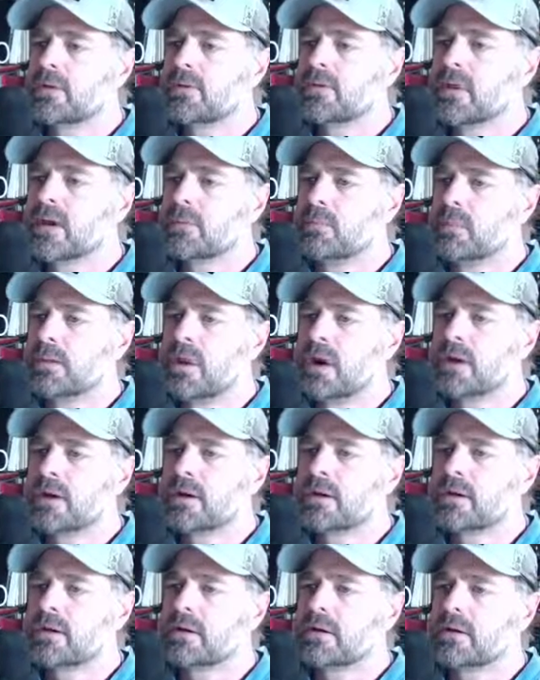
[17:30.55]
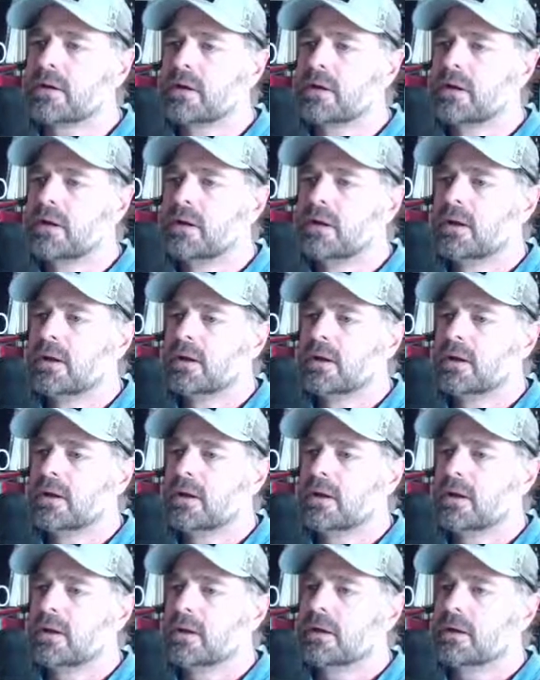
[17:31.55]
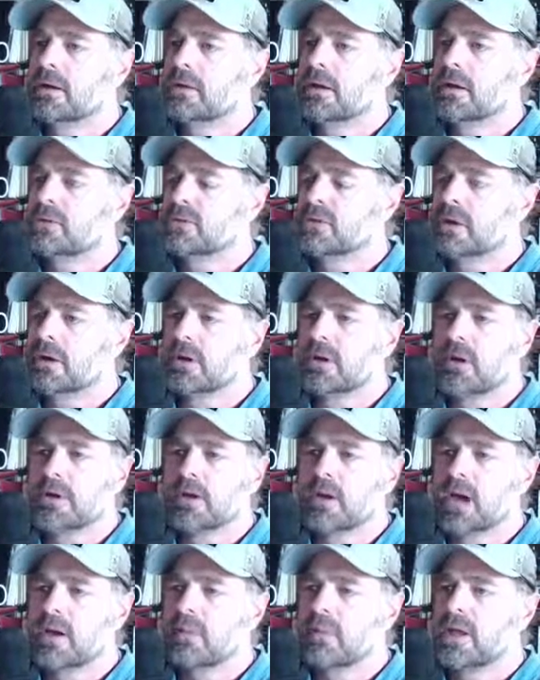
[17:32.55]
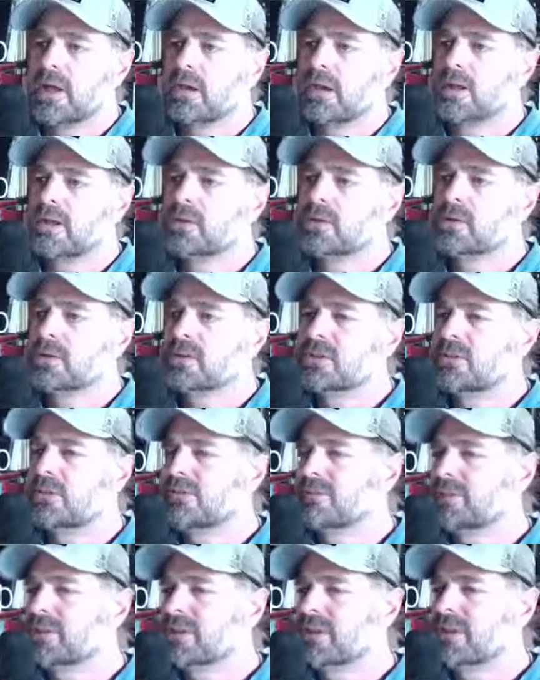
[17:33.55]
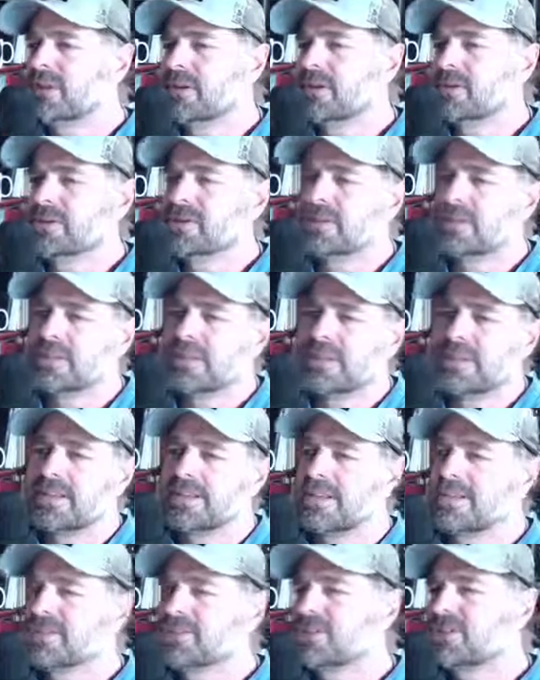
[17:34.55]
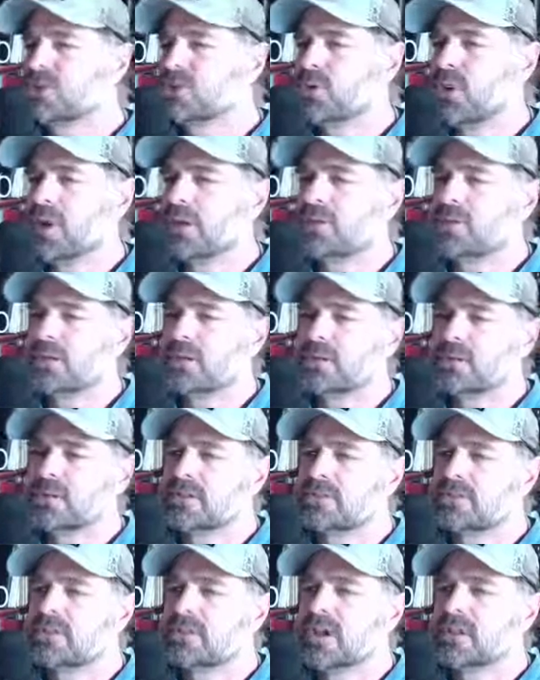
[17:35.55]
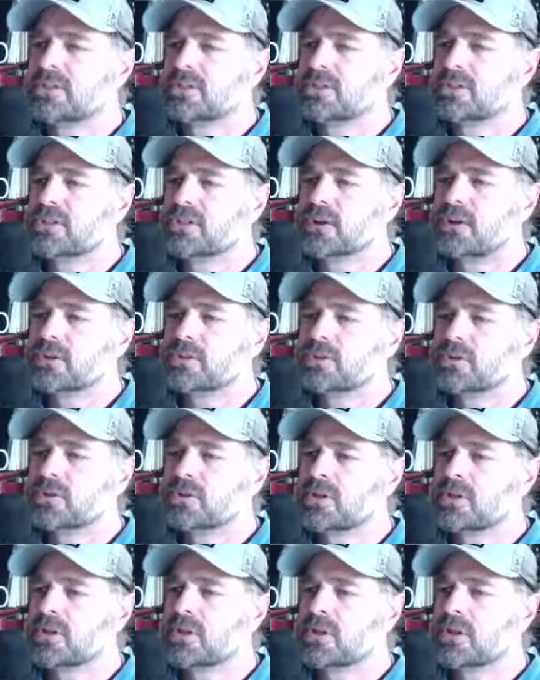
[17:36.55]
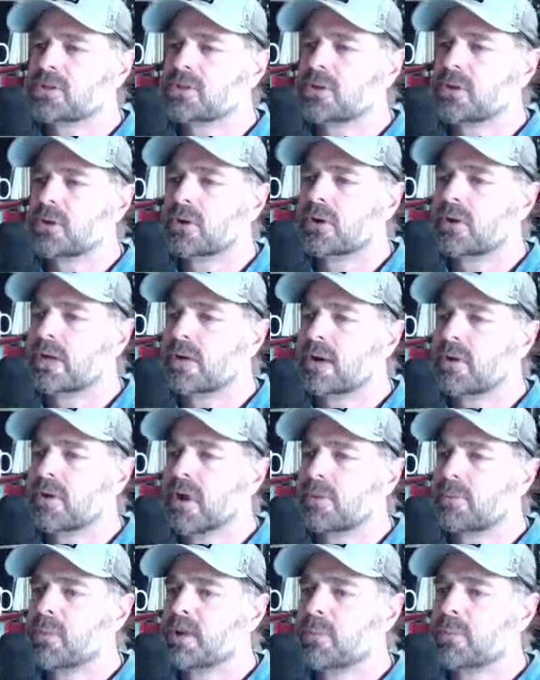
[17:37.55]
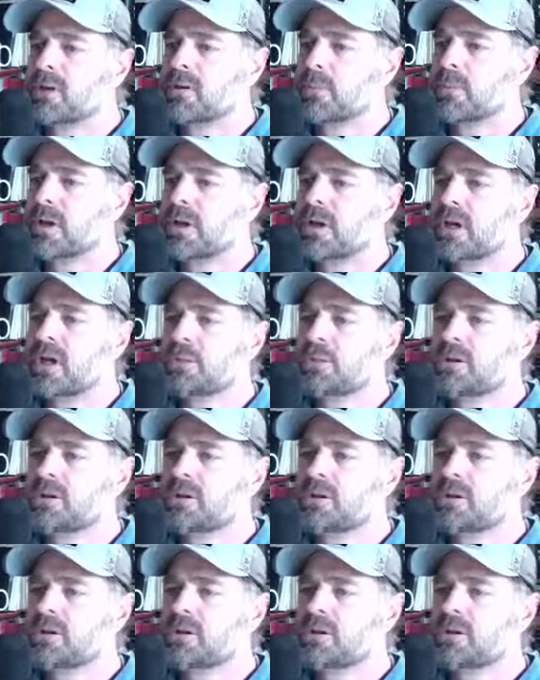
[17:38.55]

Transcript: We've got a blocker. I'm sorry, a guy betting into us, but there's straights and there's flushes and all sorts of things. So again, I'm not putting much money.